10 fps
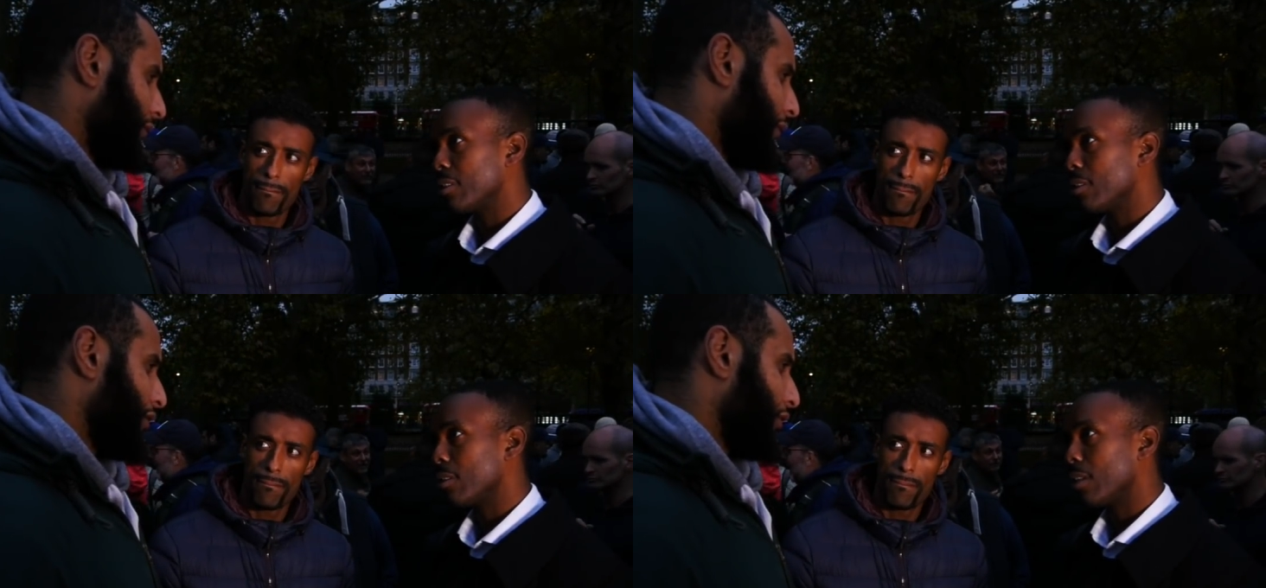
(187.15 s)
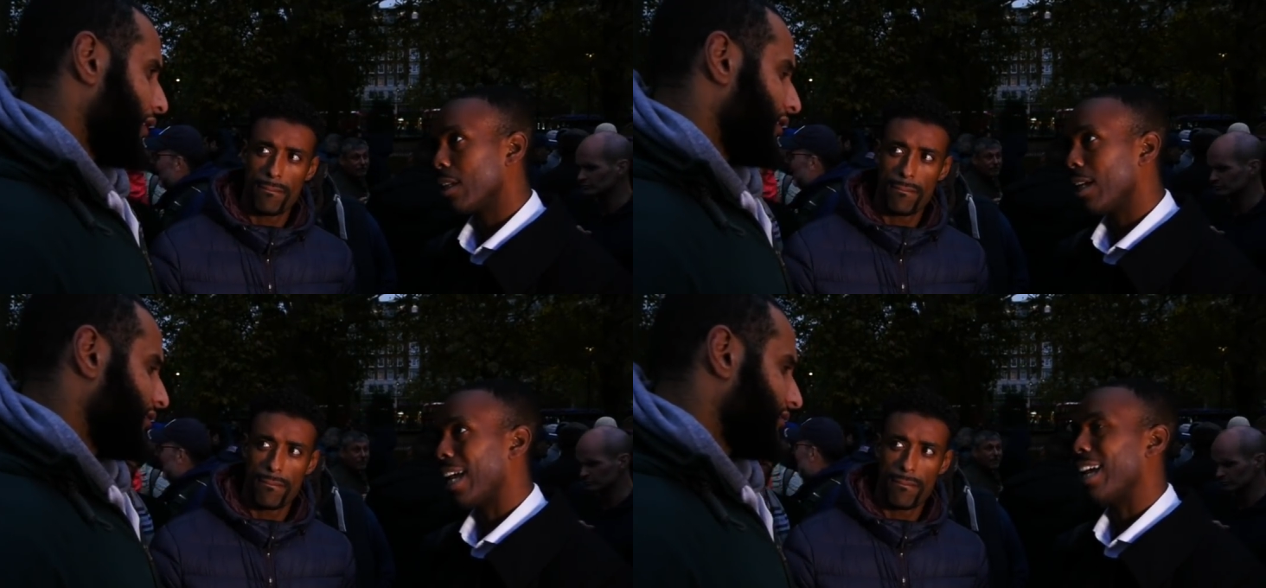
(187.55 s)
Speaker 1: Where in the
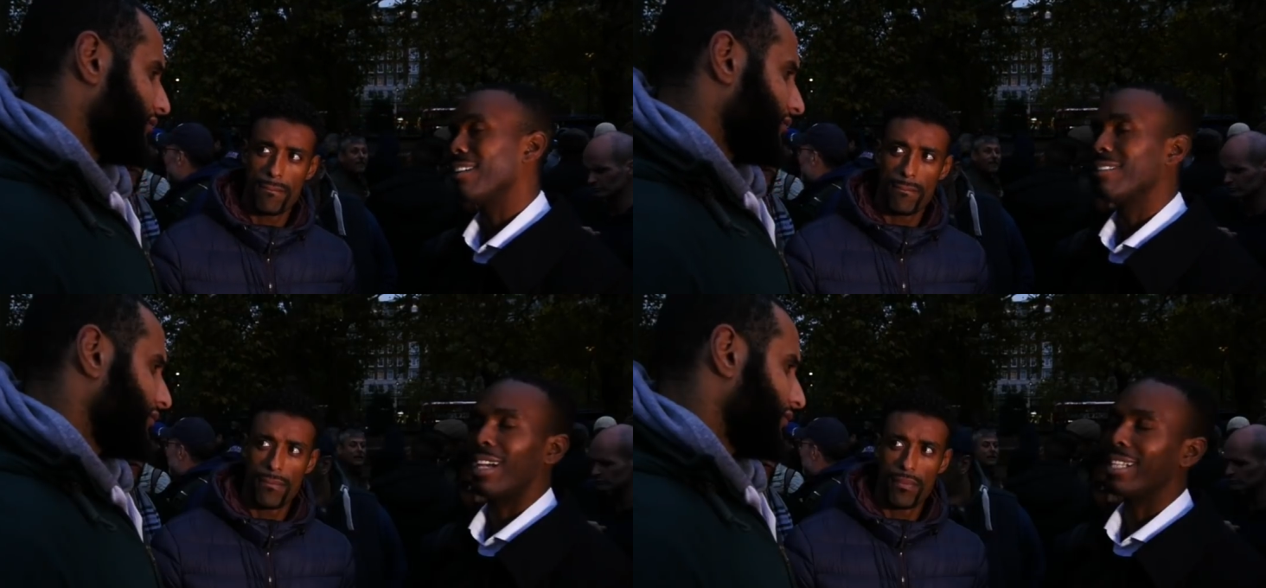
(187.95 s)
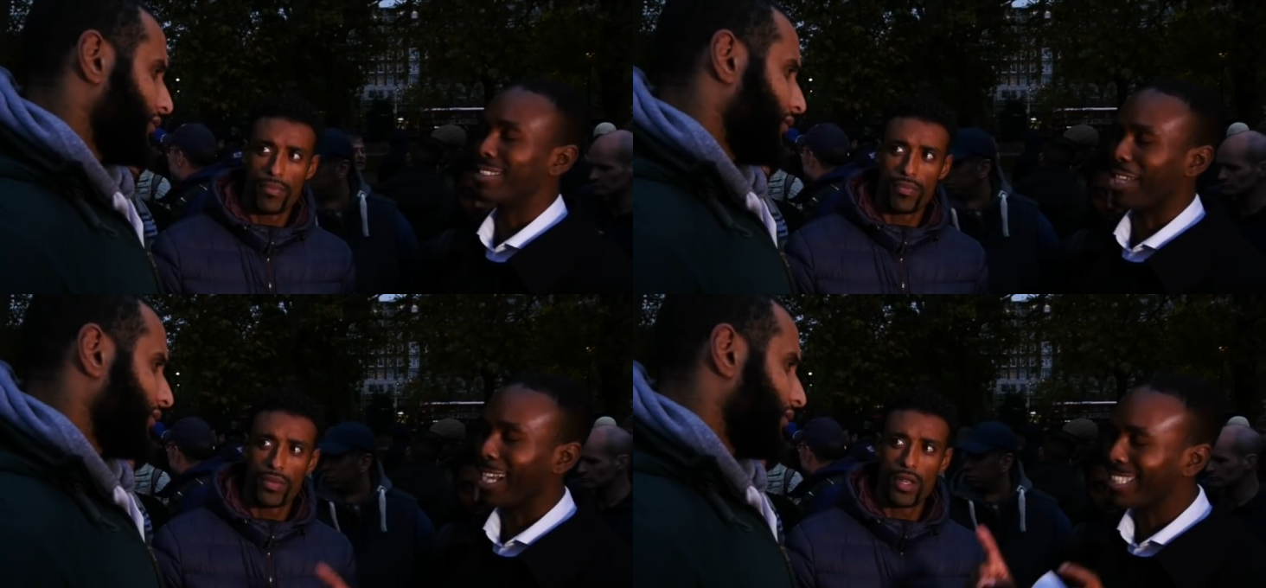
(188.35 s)
Quran?
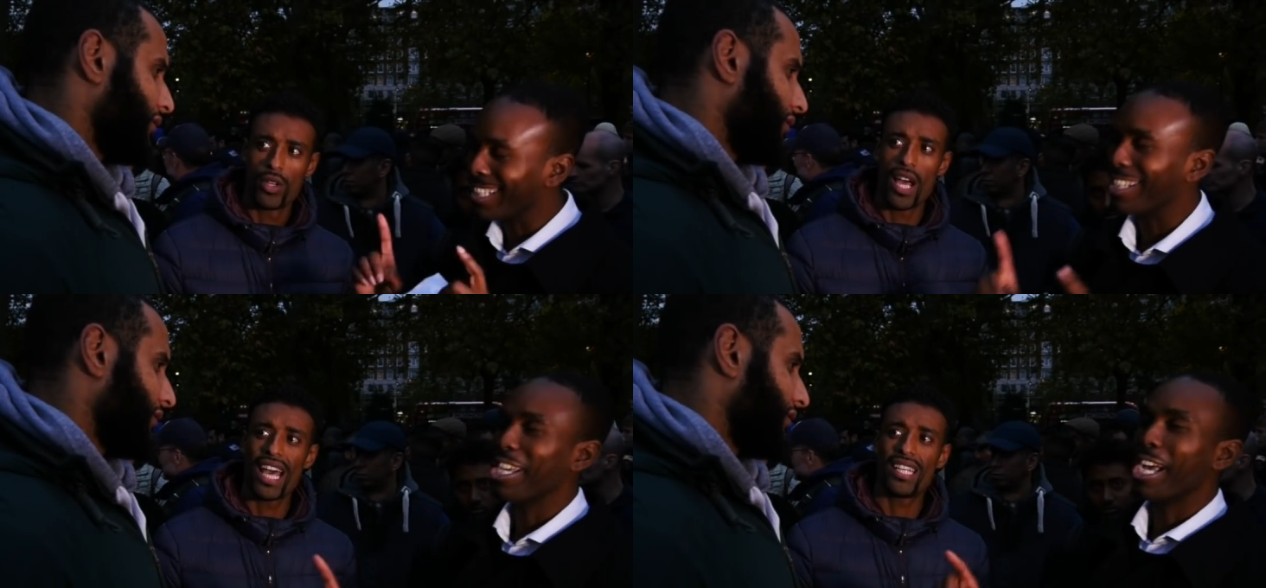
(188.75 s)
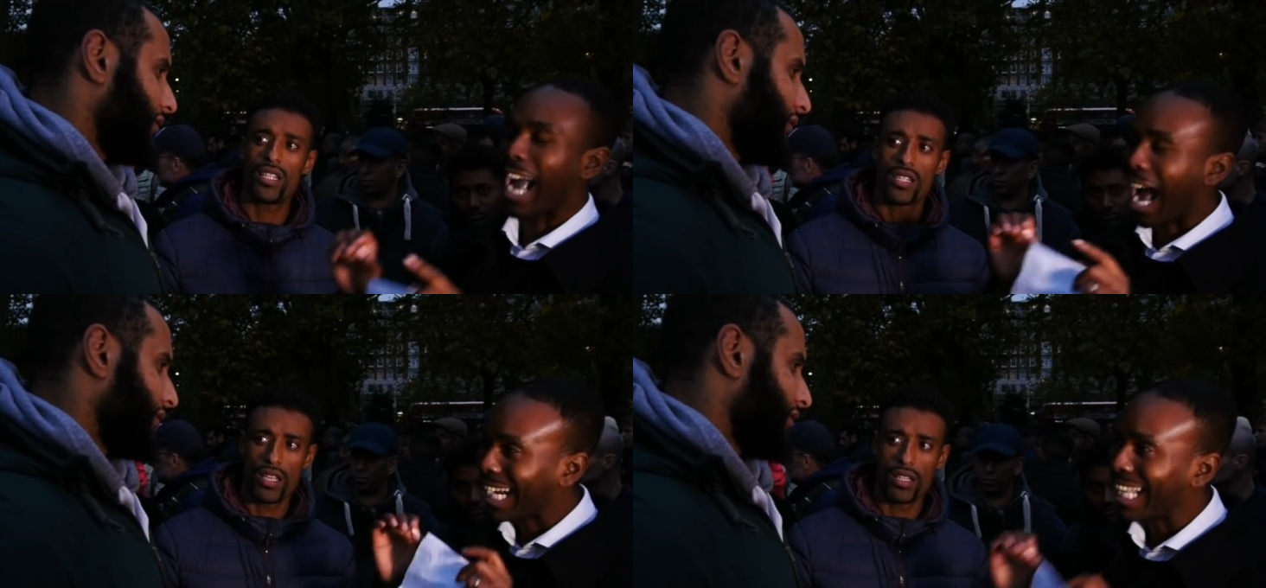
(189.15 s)
I, I, did,
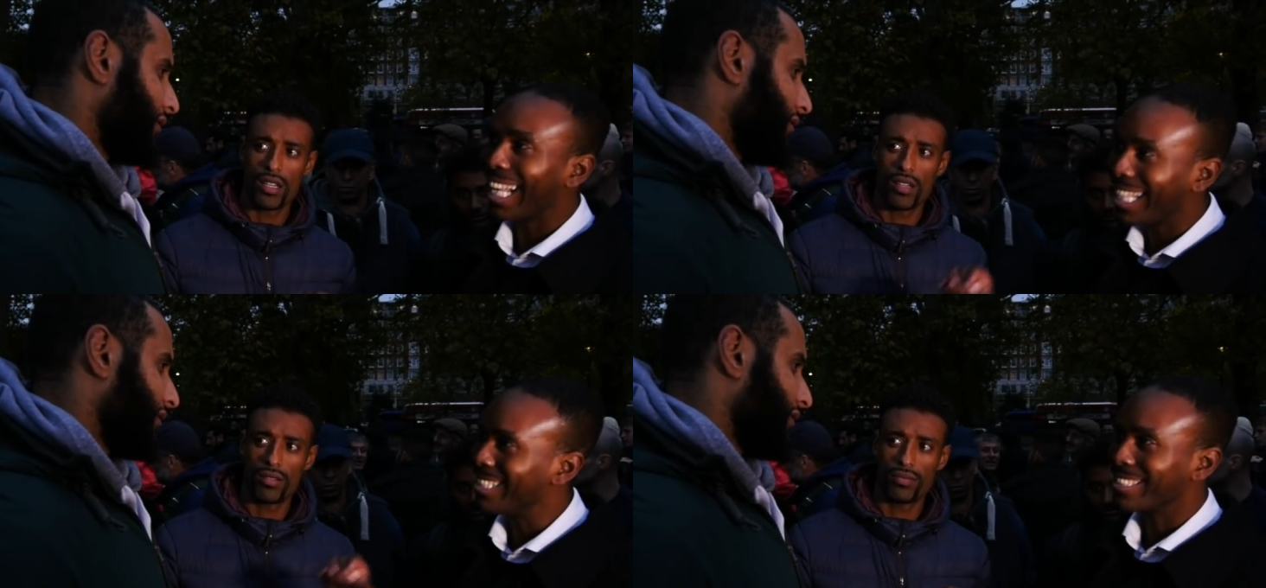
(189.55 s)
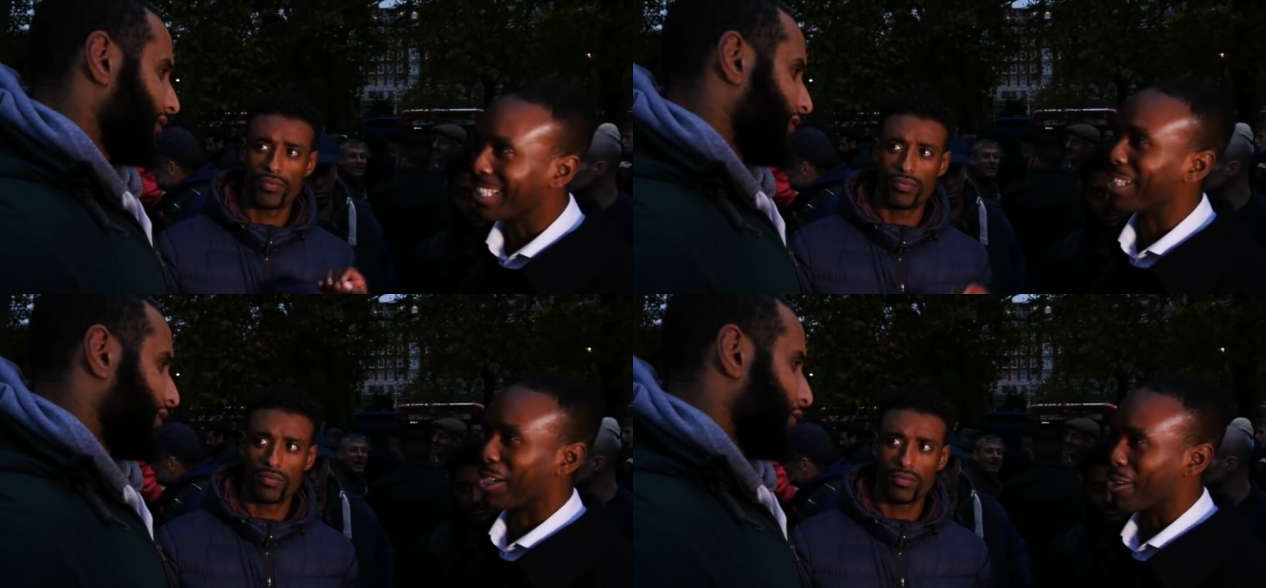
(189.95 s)
I clearly didn't
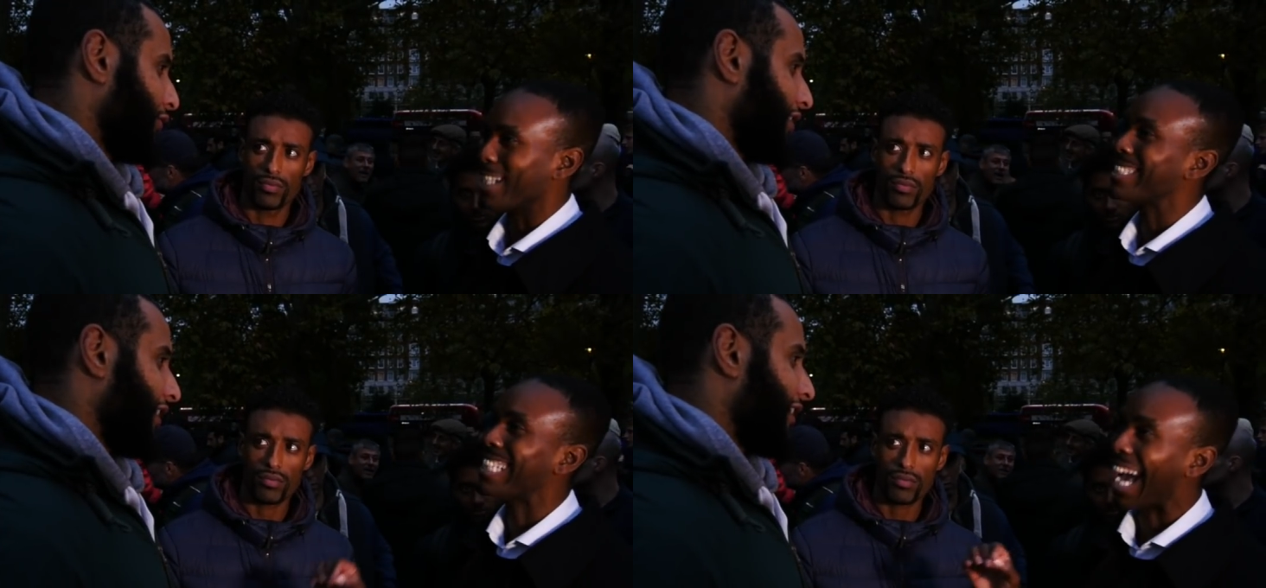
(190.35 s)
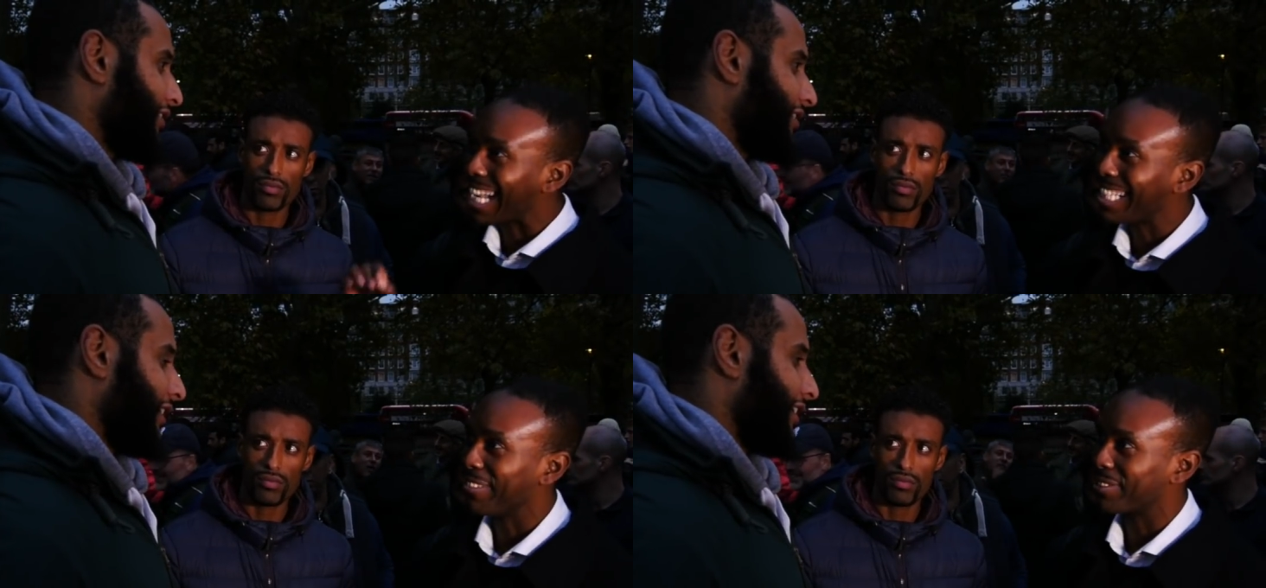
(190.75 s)
say the Quran, I said Allah, the hadiths.